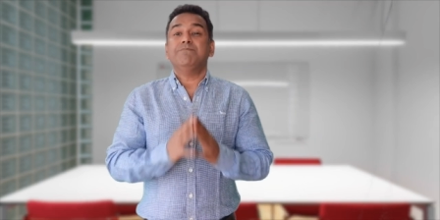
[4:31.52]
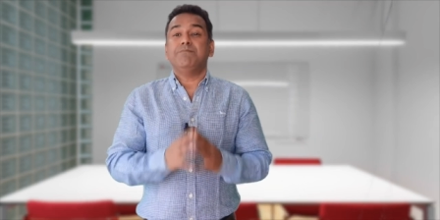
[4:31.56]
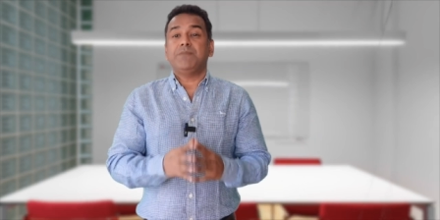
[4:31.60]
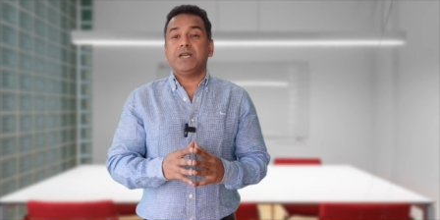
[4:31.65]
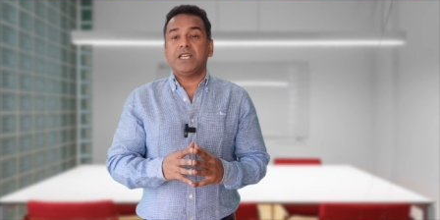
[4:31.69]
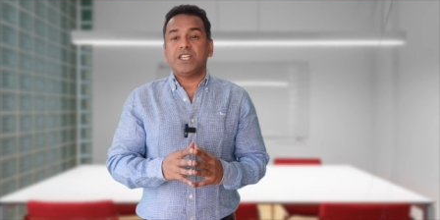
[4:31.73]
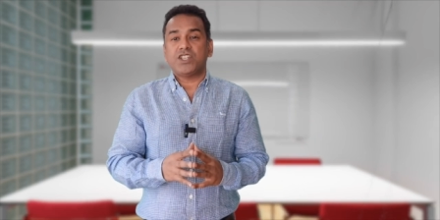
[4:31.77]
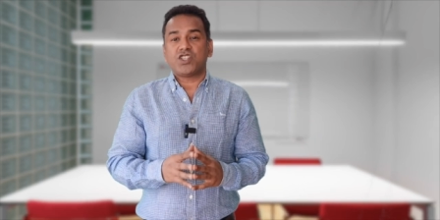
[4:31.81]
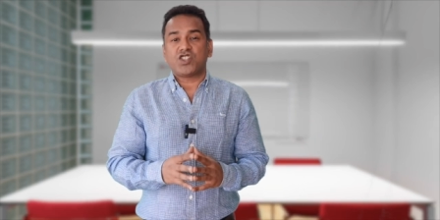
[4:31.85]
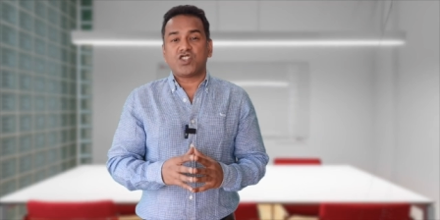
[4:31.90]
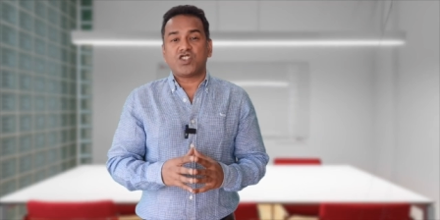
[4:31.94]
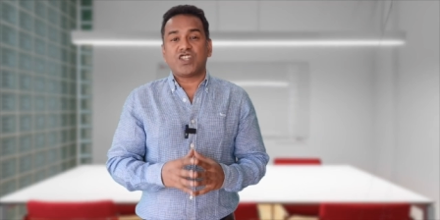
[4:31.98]

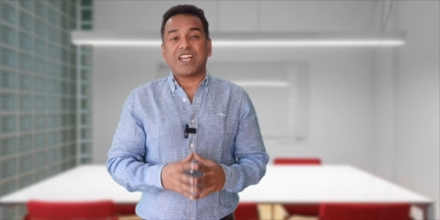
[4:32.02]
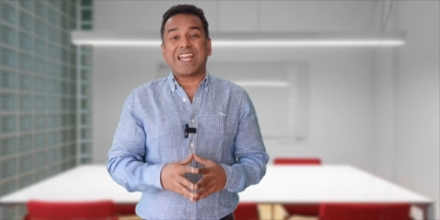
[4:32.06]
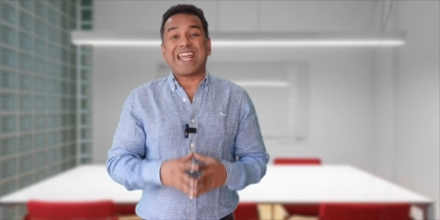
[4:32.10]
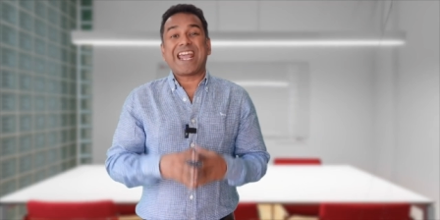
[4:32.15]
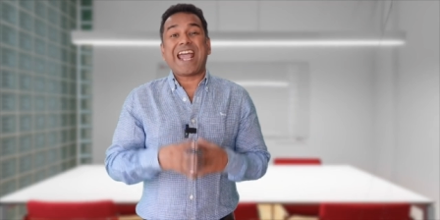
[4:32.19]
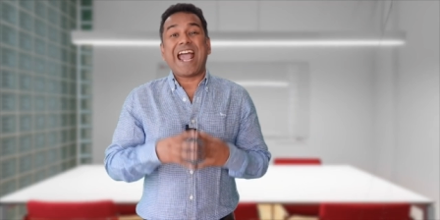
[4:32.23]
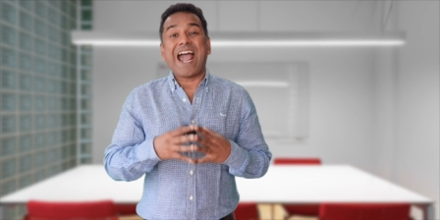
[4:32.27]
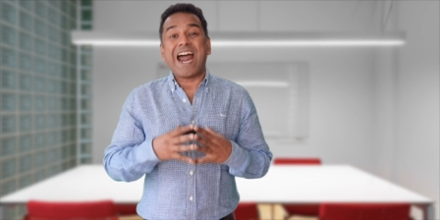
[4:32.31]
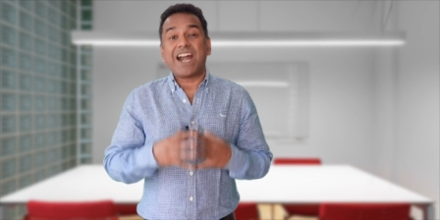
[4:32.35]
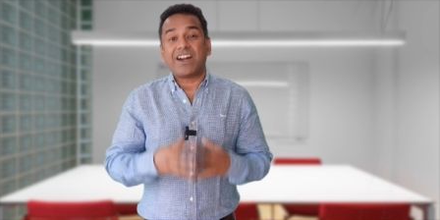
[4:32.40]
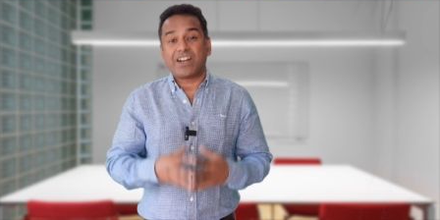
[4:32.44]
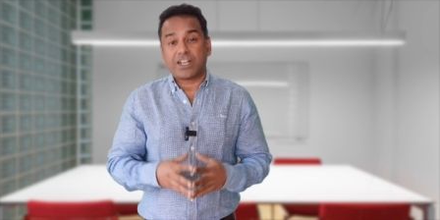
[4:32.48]
means the
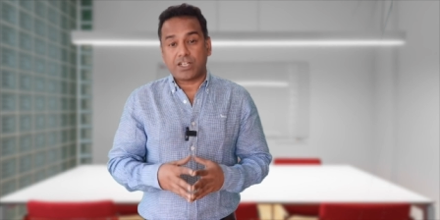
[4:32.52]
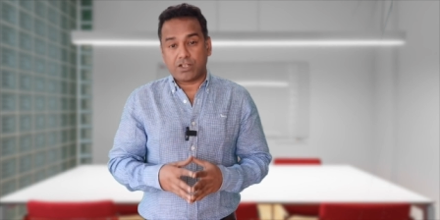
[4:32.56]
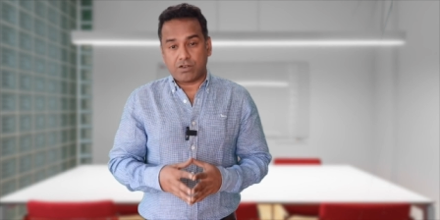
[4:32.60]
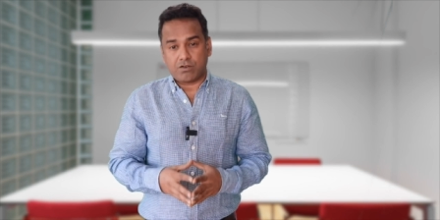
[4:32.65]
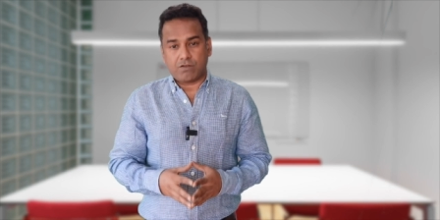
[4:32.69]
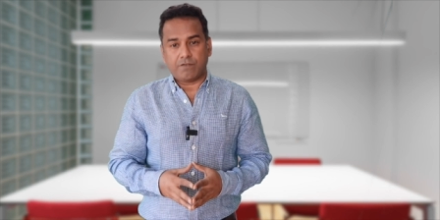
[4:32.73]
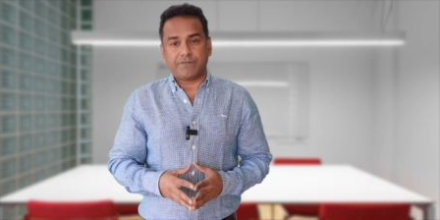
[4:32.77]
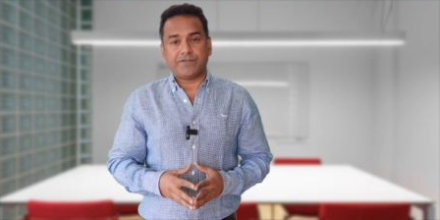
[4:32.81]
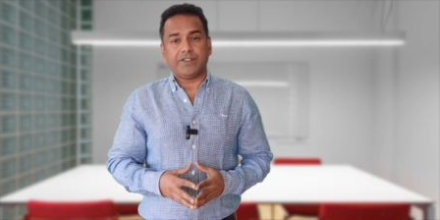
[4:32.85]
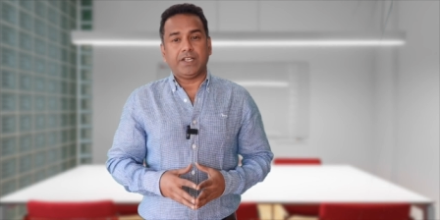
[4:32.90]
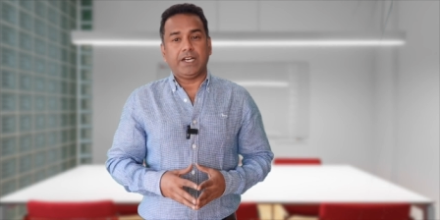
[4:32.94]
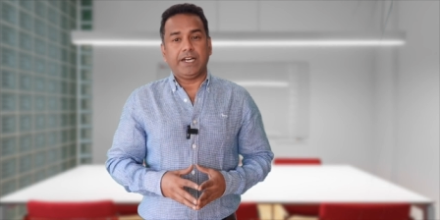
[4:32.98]
character
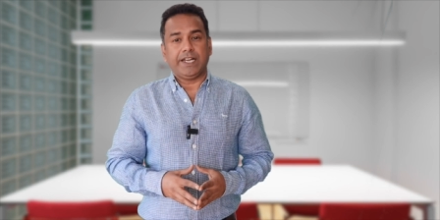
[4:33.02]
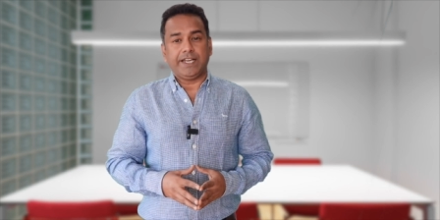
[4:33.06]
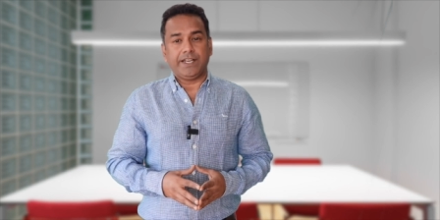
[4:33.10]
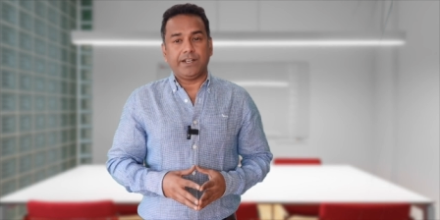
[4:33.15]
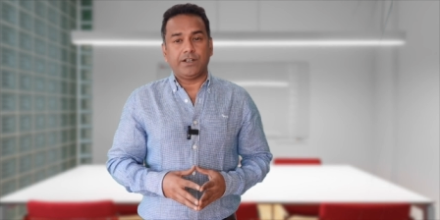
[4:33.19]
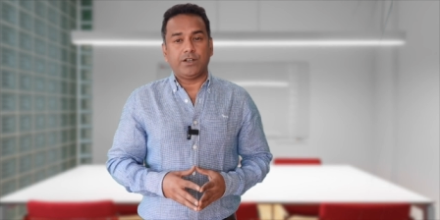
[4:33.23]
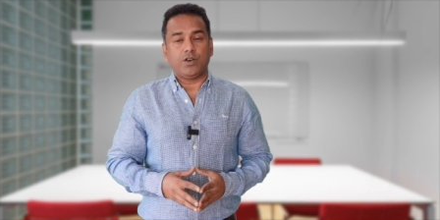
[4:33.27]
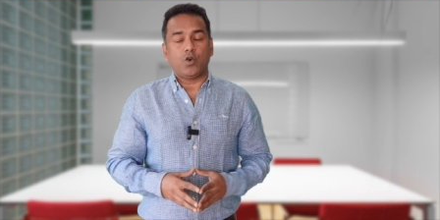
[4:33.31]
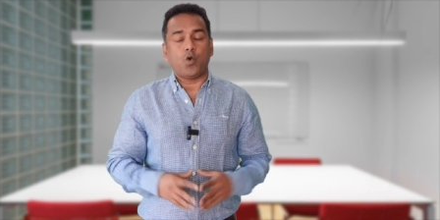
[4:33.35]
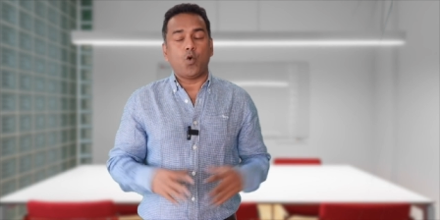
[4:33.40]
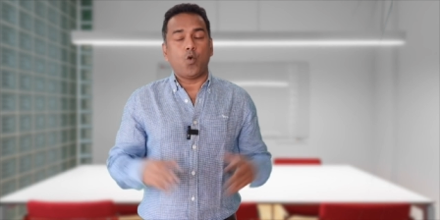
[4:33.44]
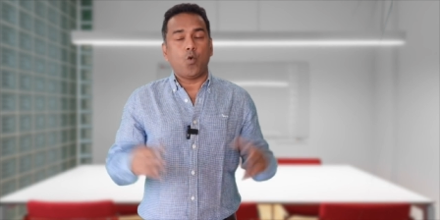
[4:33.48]
of the
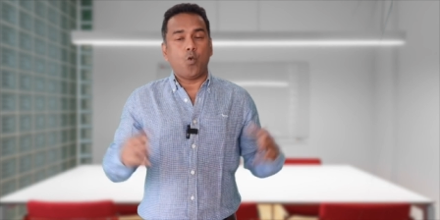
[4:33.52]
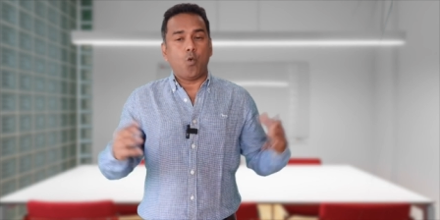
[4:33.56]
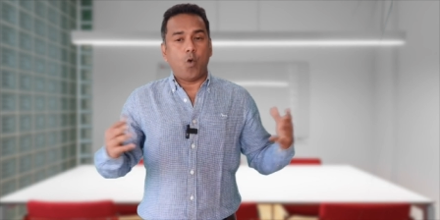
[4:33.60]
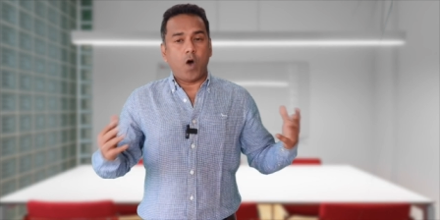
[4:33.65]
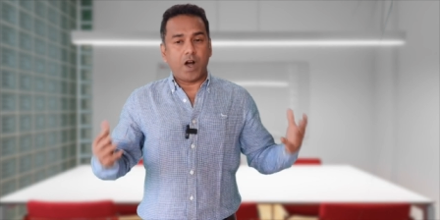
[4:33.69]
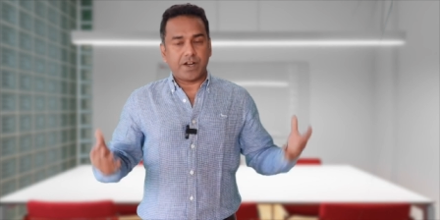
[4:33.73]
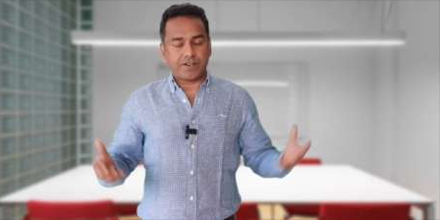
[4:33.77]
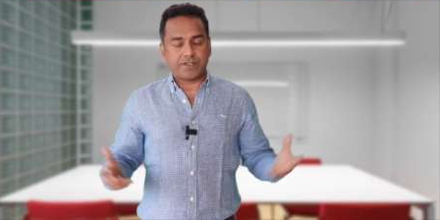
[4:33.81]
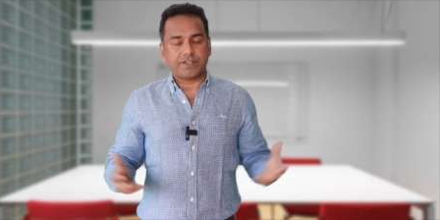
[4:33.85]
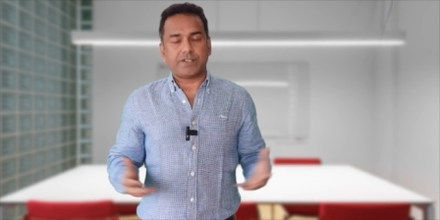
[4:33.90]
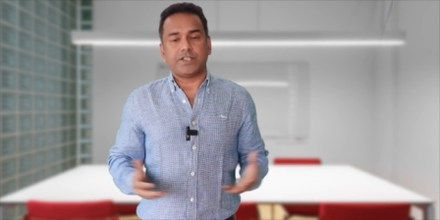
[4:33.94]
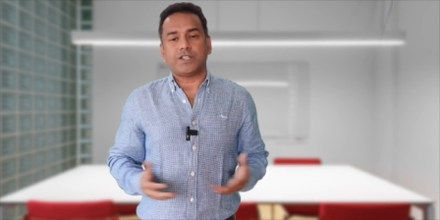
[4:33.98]
leader who
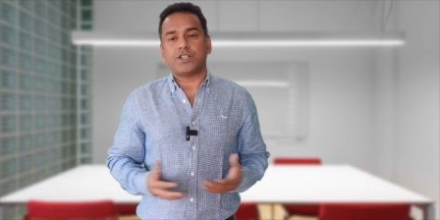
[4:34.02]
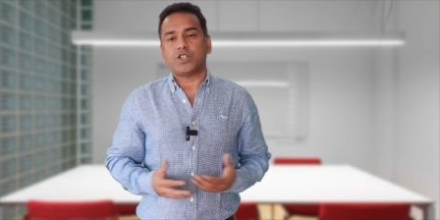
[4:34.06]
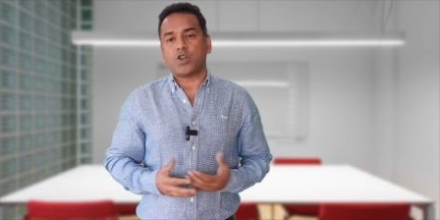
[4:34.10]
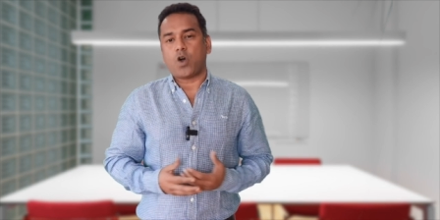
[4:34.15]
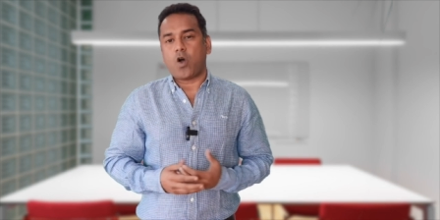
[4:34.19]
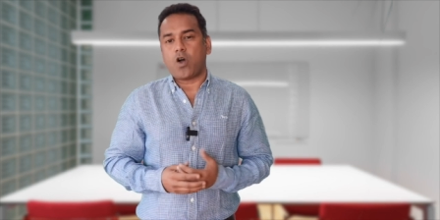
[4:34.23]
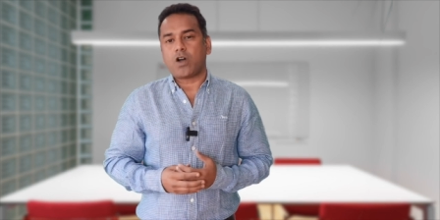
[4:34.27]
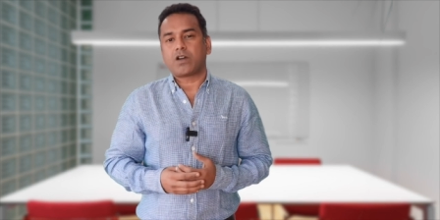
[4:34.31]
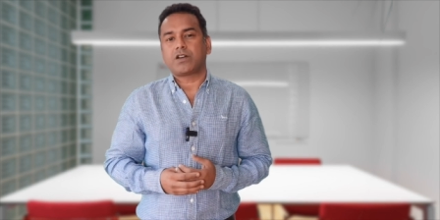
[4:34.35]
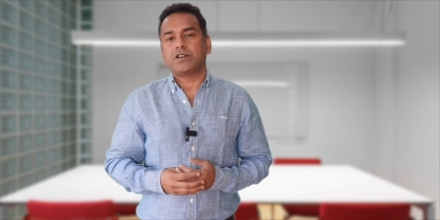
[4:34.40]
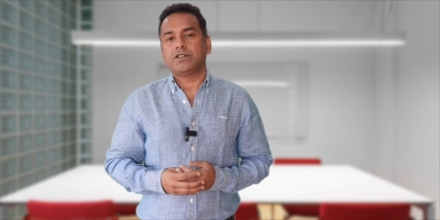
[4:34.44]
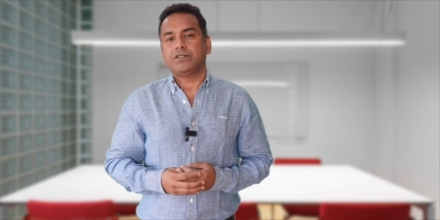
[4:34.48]
walks the
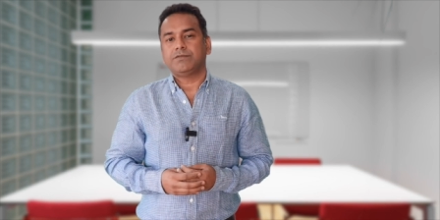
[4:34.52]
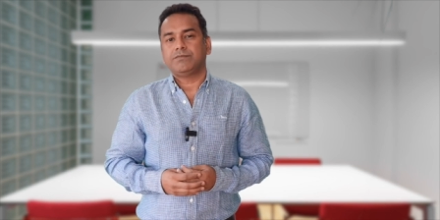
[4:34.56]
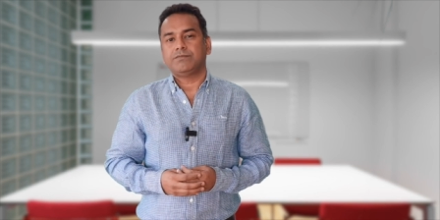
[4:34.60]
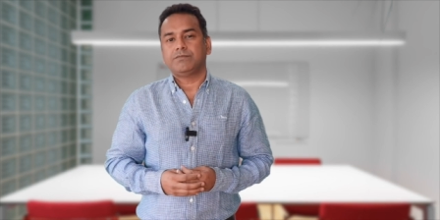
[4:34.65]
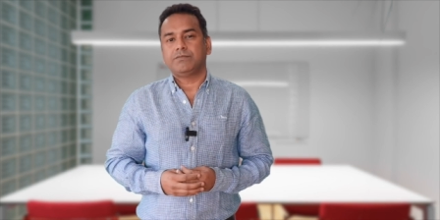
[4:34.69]
talk.